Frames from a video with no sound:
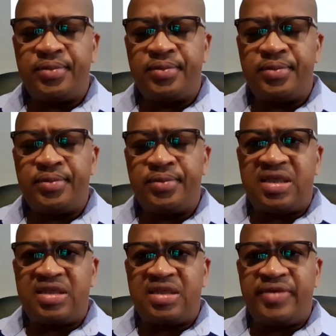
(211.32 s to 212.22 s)
And the
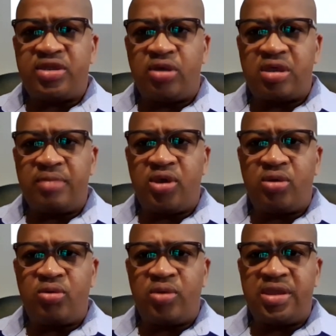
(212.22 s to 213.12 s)
methods that we're talking about
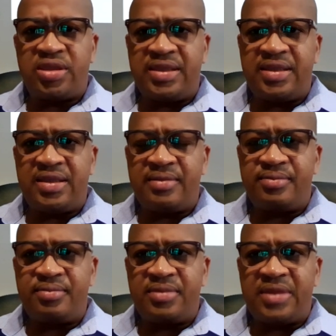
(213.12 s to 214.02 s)
was the
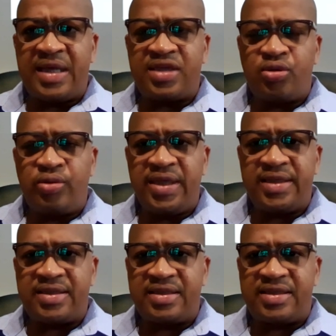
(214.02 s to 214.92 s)

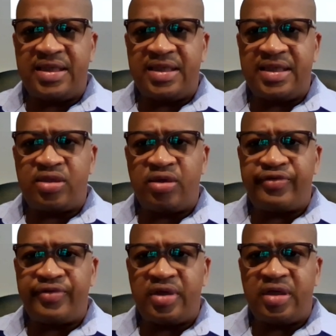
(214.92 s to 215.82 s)
SOEs, the state of
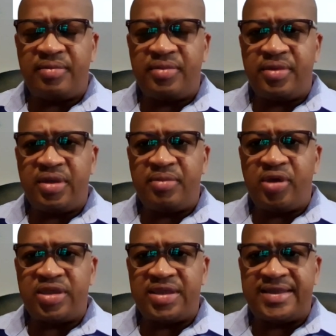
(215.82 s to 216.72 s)

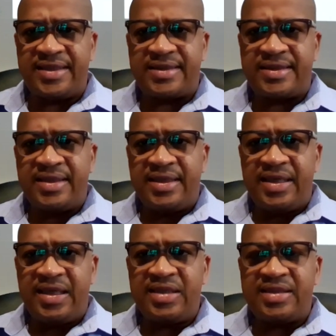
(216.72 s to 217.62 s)
emergencies
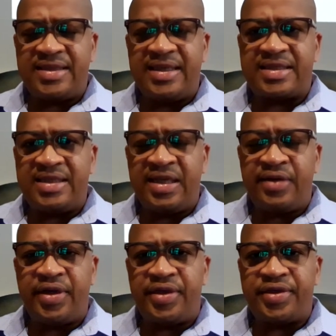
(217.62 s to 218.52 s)
in selected
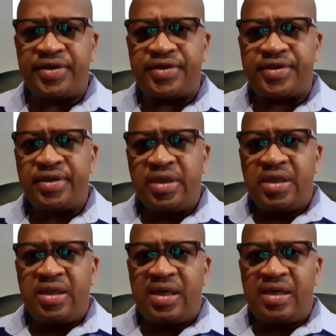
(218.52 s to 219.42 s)
areas.
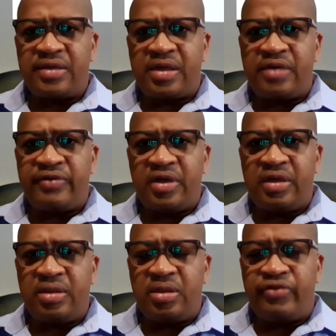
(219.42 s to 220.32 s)
And
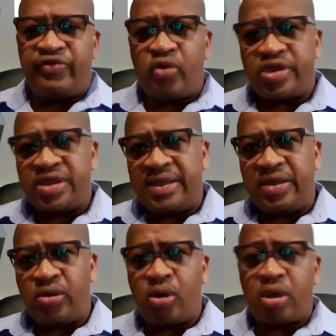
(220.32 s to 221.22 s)
fortunately
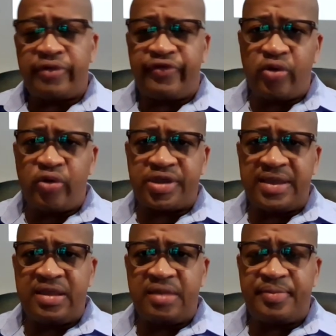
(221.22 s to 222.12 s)
or
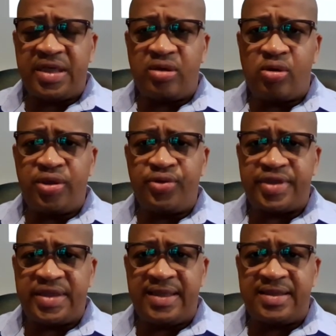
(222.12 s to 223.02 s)
unfortunately, depending on how you
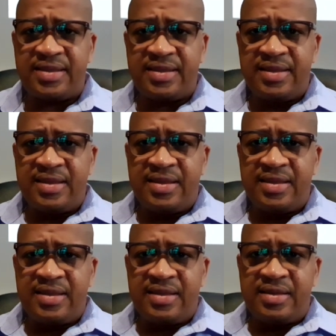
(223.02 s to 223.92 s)
see it,
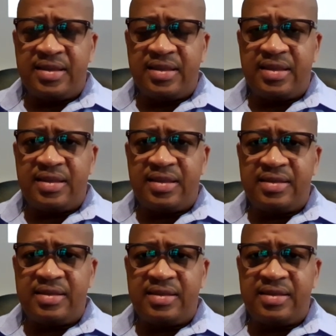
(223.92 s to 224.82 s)

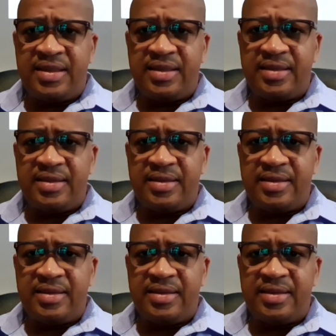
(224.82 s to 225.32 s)
the